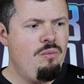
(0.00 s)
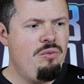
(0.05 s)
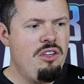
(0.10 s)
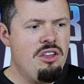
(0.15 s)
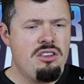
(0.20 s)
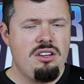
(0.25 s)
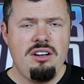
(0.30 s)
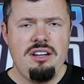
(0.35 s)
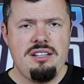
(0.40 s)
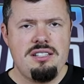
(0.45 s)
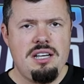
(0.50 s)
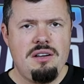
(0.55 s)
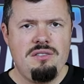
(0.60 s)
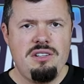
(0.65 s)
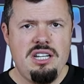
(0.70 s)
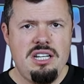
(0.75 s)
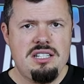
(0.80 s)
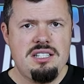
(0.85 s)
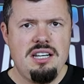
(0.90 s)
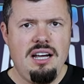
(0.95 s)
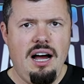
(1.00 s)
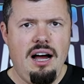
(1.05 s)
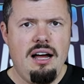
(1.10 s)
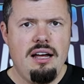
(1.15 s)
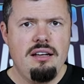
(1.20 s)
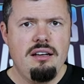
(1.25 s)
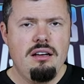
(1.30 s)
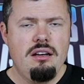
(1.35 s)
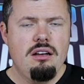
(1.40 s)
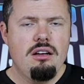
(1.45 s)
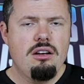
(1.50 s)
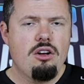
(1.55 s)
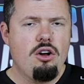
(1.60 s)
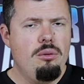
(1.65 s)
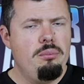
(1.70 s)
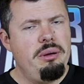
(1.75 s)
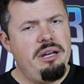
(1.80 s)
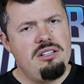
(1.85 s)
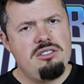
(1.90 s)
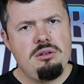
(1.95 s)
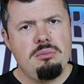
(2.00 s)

The 3070 Ti compared